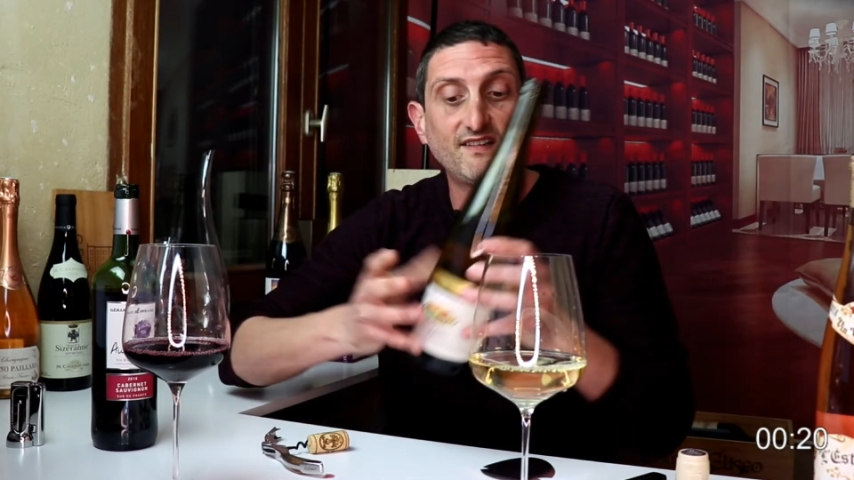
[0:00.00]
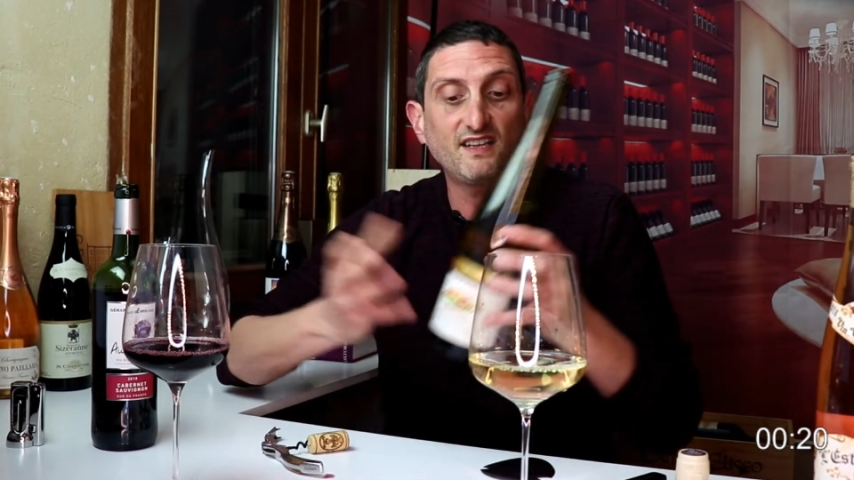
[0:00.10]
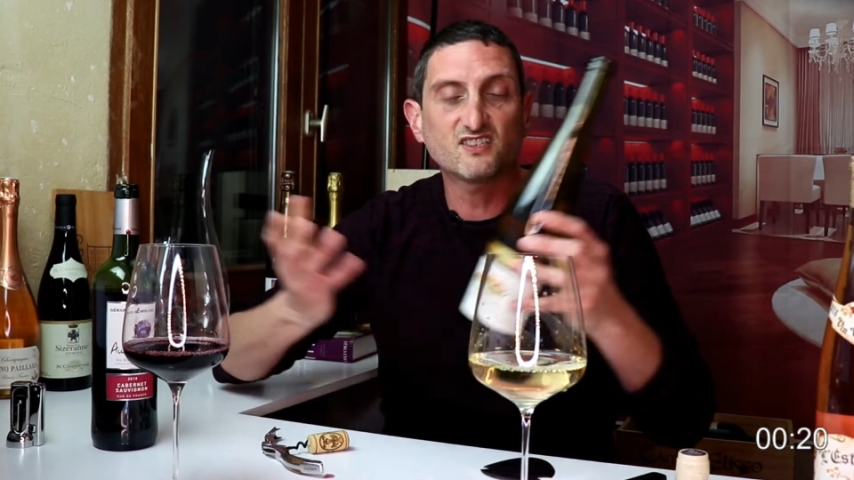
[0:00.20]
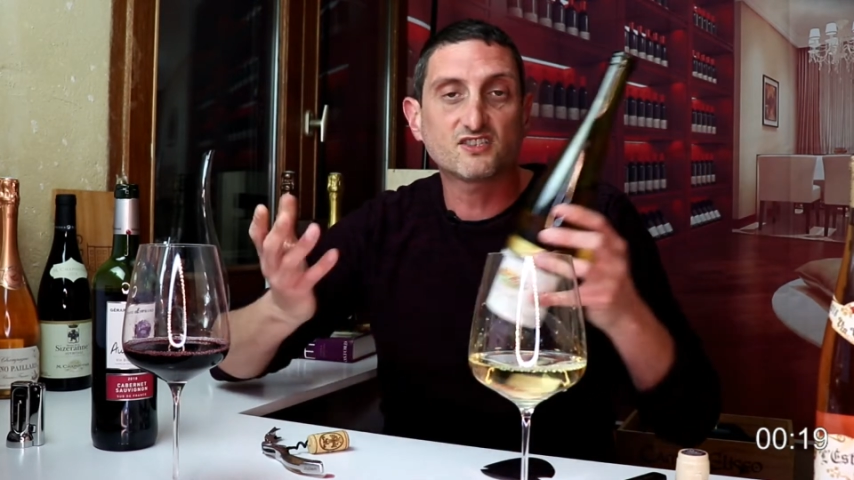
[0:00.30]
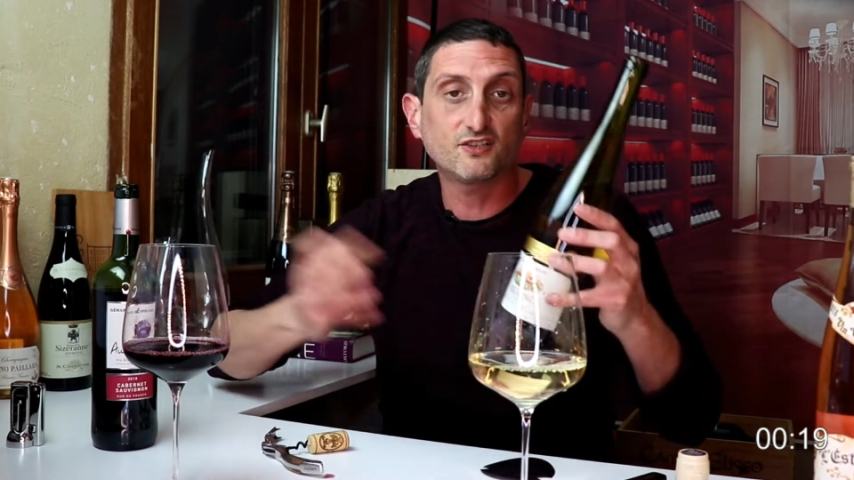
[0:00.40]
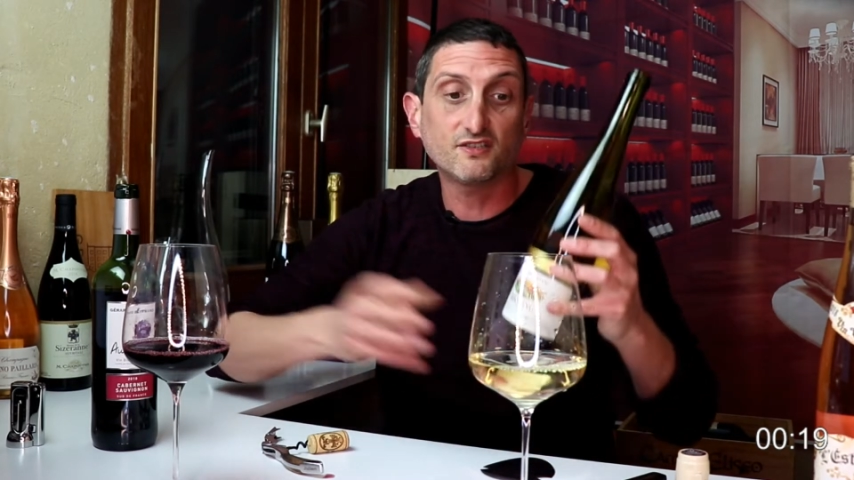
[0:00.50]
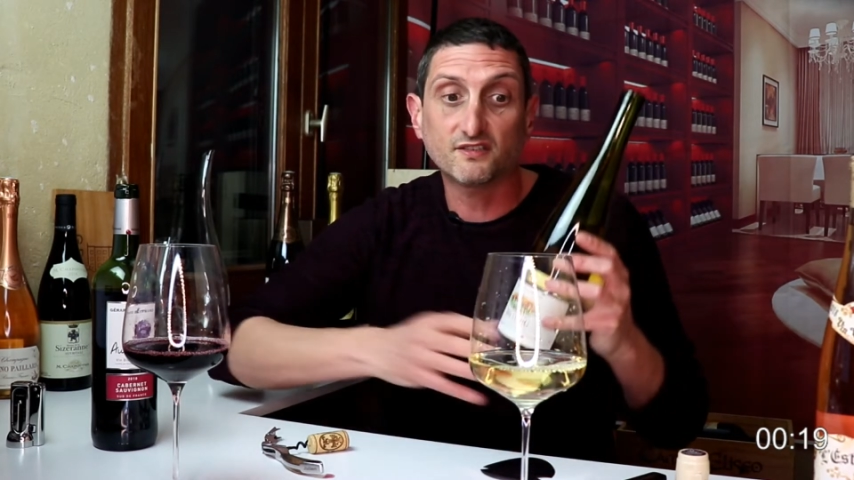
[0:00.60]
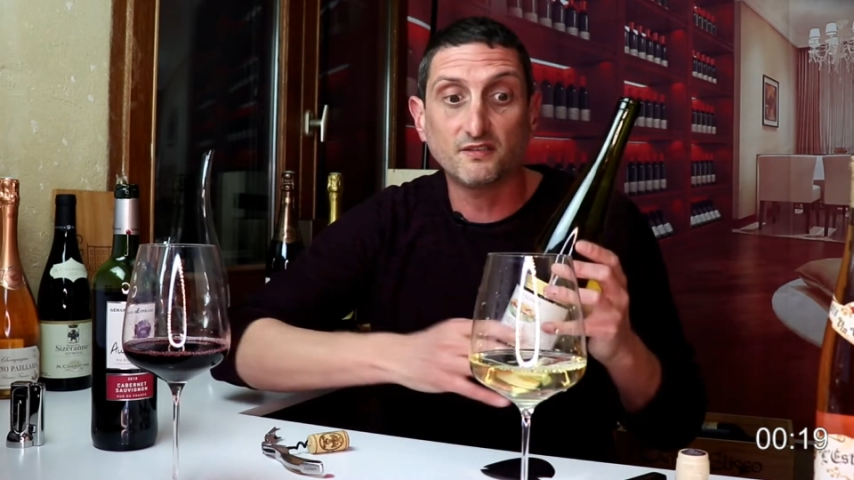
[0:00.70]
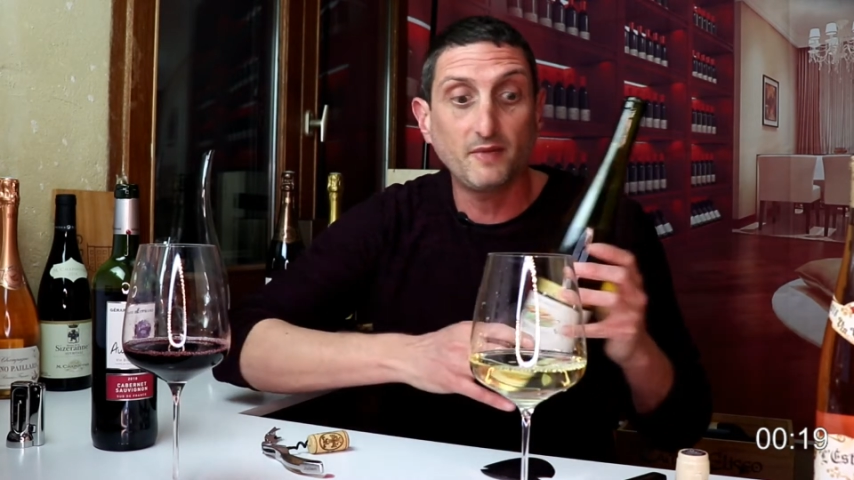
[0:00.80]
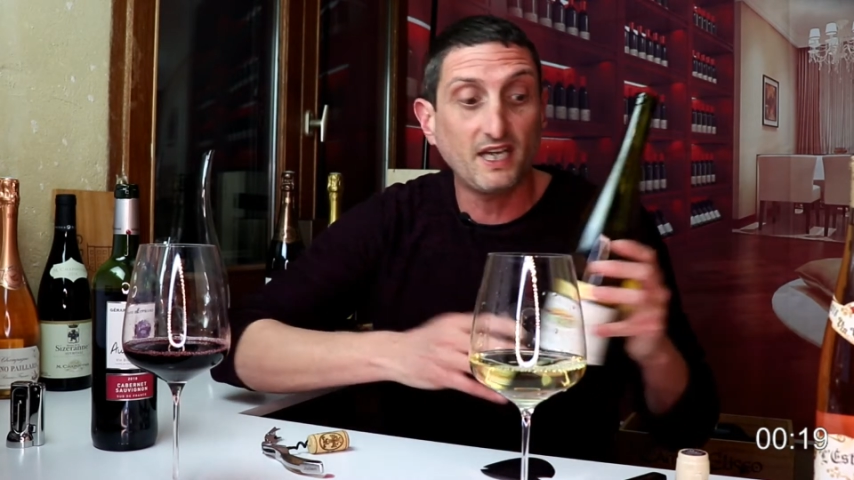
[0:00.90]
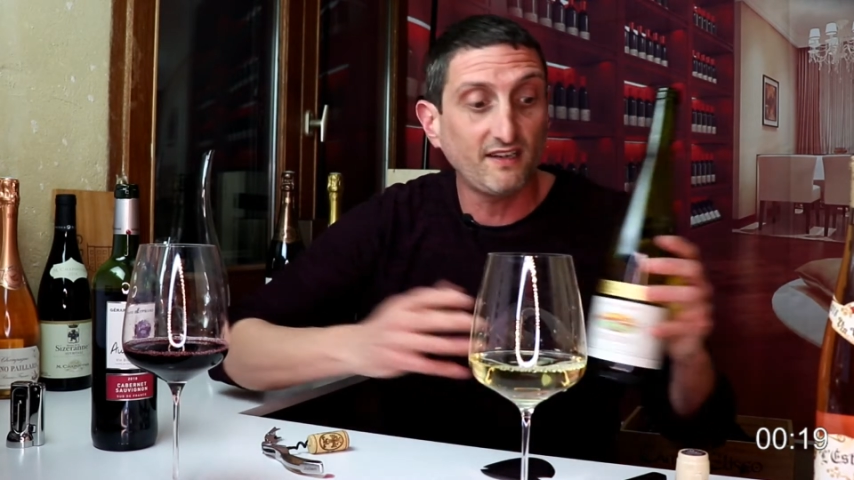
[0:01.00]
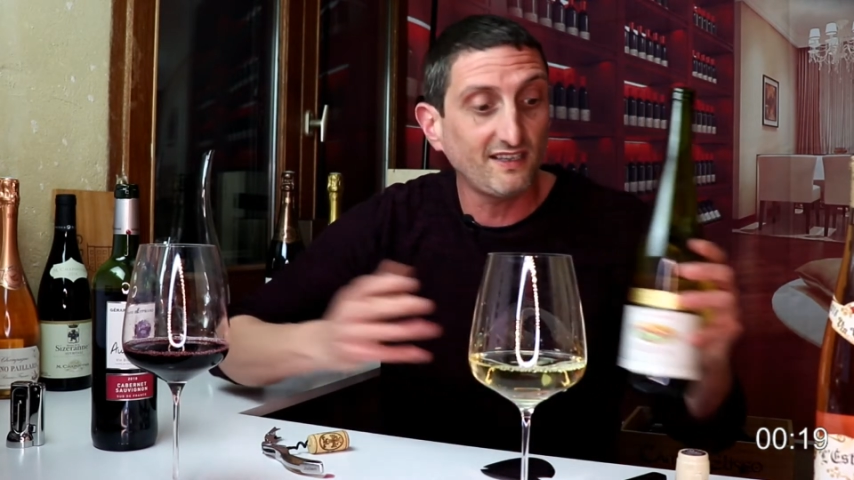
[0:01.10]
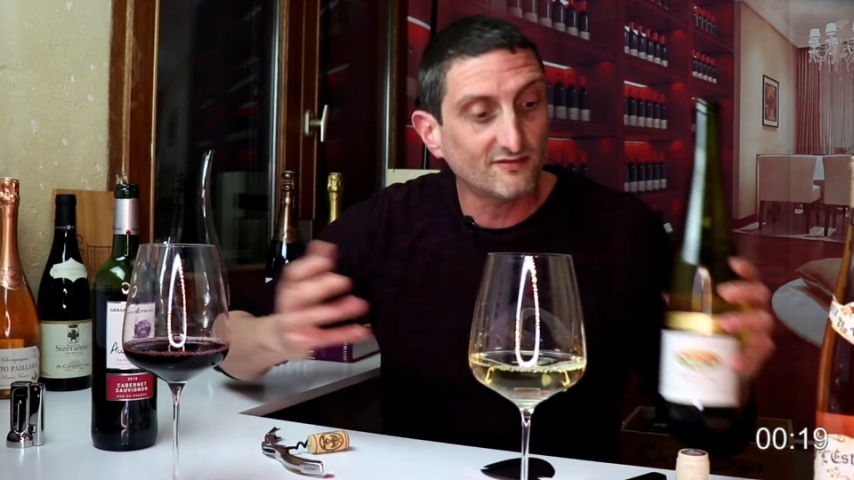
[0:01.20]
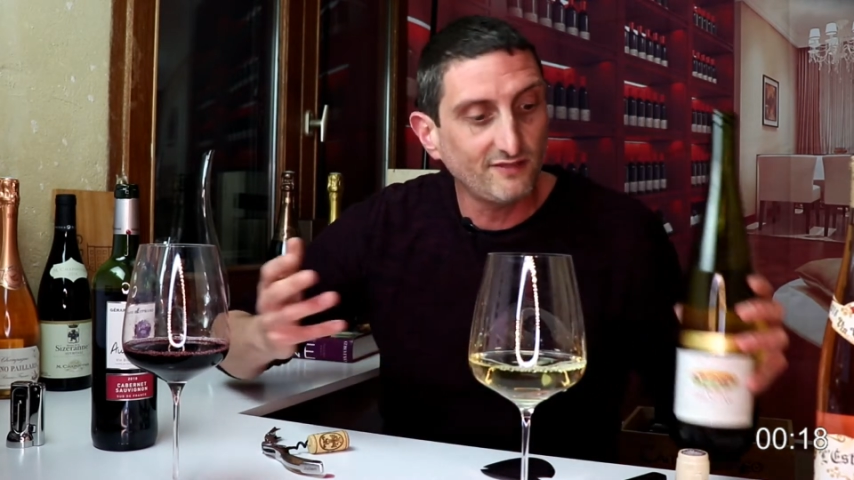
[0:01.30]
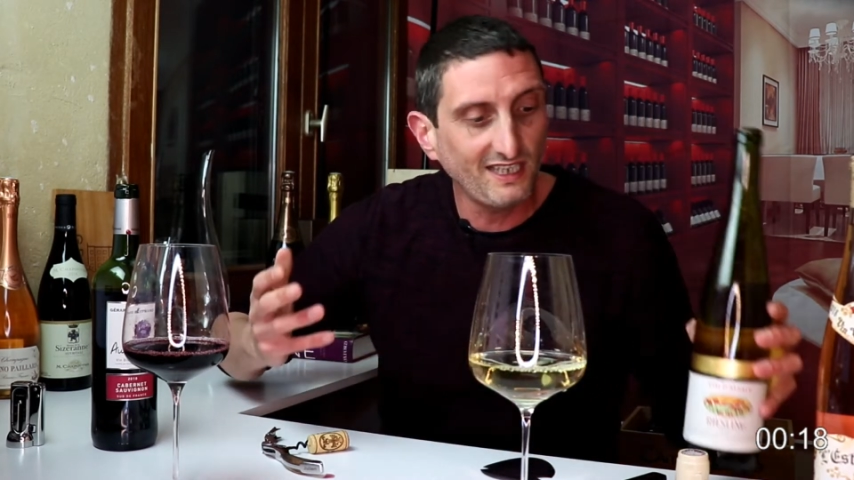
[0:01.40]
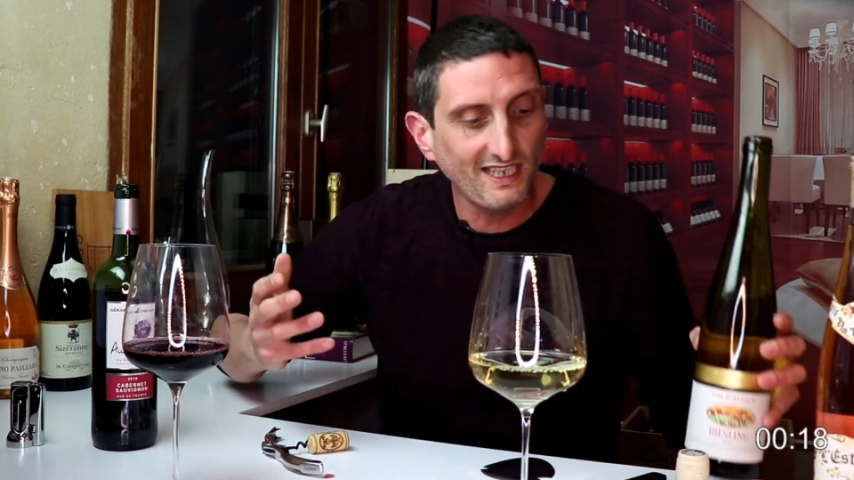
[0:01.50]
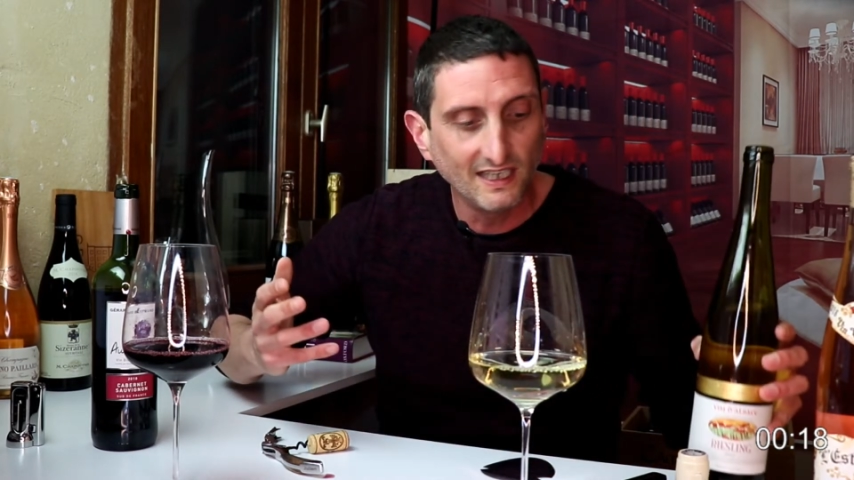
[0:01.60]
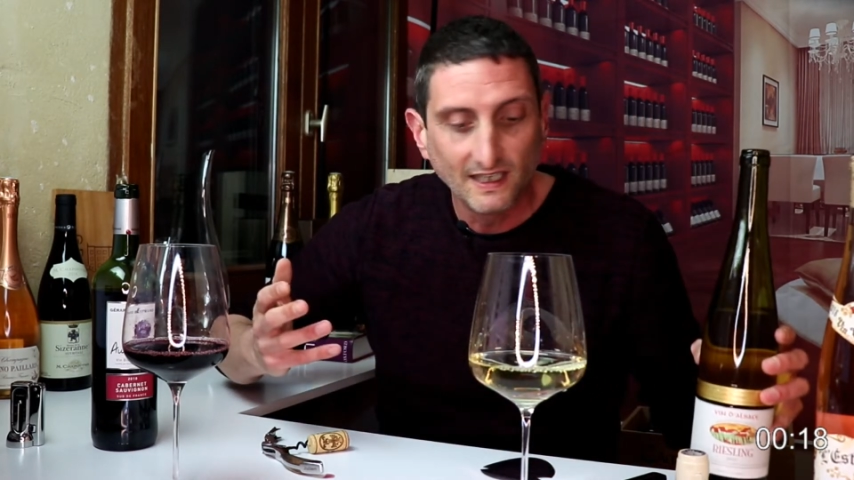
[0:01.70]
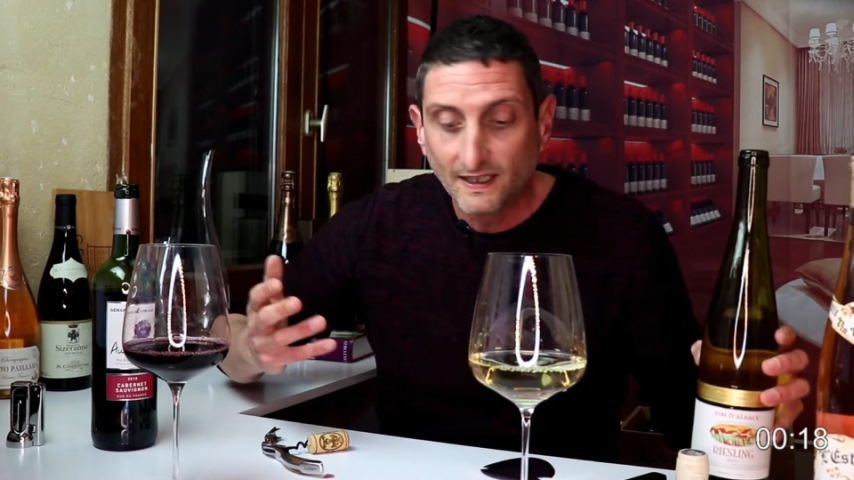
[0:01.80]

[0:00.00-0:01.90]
that's just about it really